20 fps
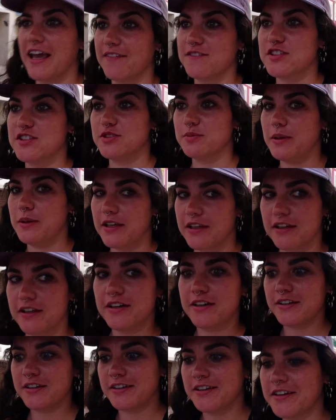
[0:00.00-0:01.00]
have to
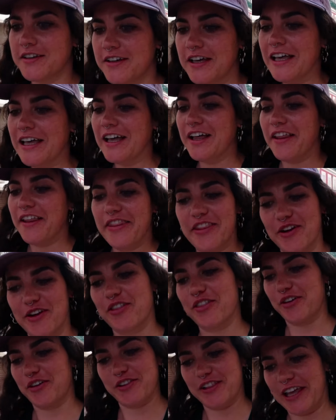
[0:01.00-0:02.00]
speak their
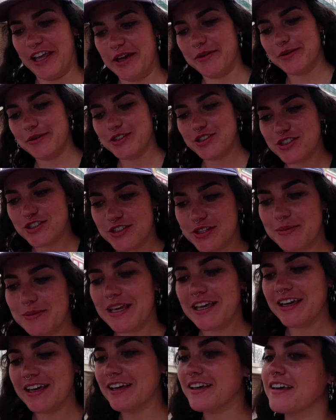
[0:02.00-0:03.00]
third language to
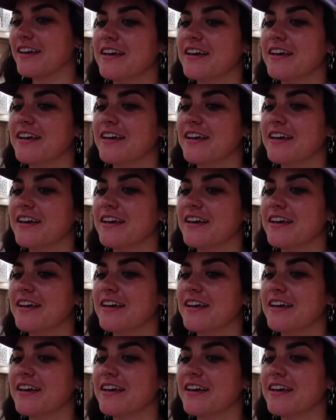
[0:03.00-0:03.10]
me.